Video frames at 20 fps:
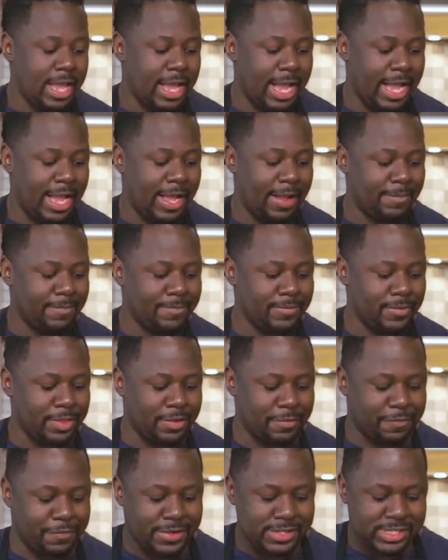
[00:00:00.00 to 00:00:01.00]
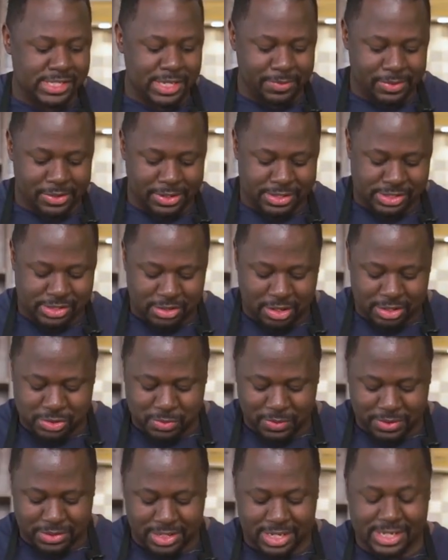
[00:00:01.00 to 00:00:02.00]
The first thing we're going to
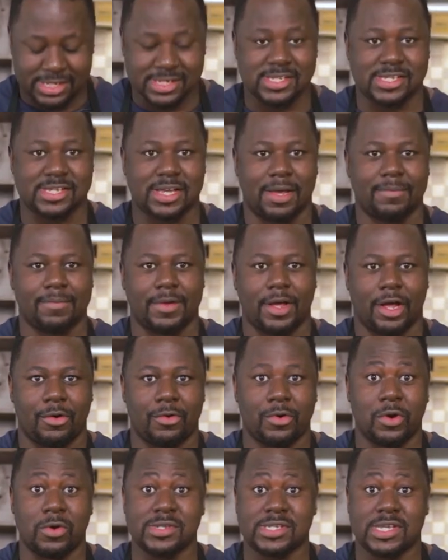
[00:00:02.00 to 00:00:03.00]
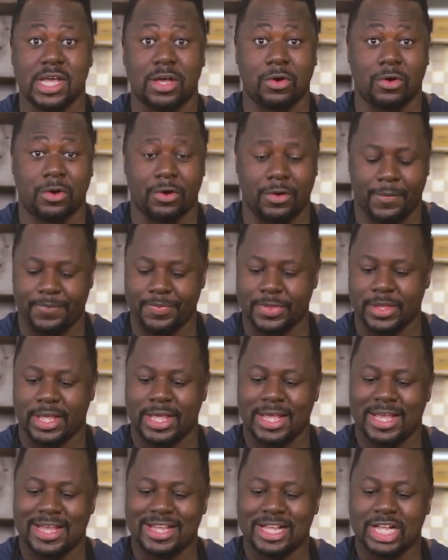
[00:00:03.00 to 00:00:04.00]
start with is some Rosa or
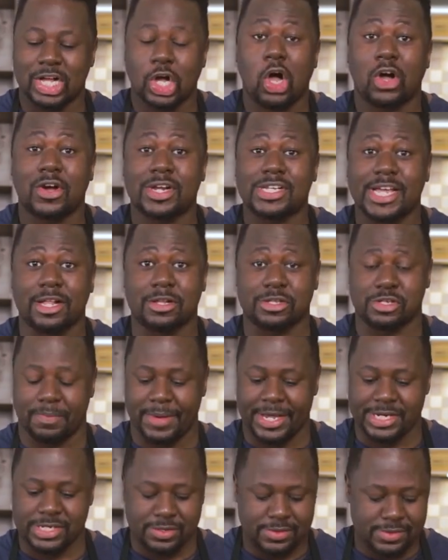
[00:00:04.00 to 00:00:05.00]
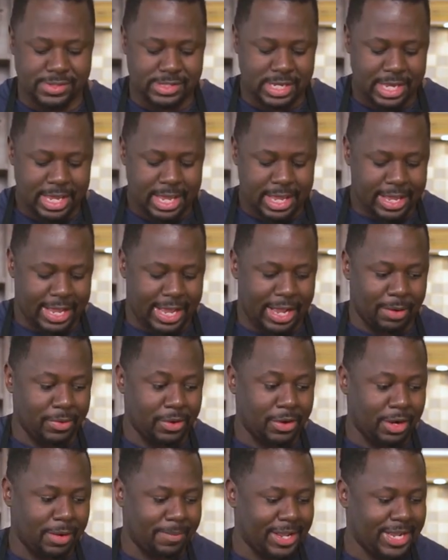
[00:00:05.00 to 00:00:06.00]
cocktail tomatoes.
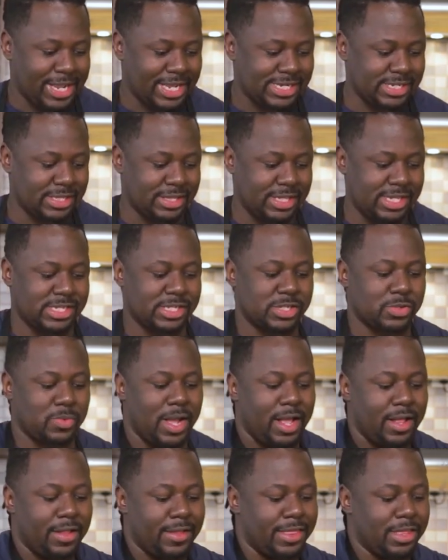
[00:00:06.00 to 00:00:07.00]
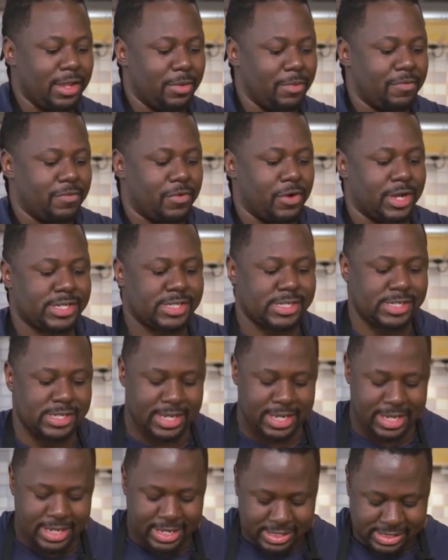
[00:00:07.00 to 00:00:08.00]
We're going to be cutting these as well, and then we've got
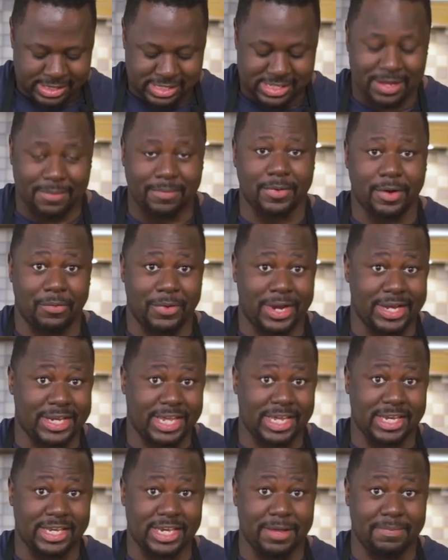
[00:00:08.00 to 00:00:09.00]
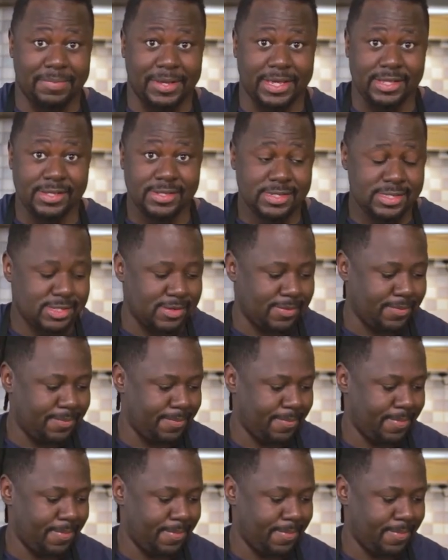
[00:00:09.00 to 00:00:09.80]
some red kidney beans,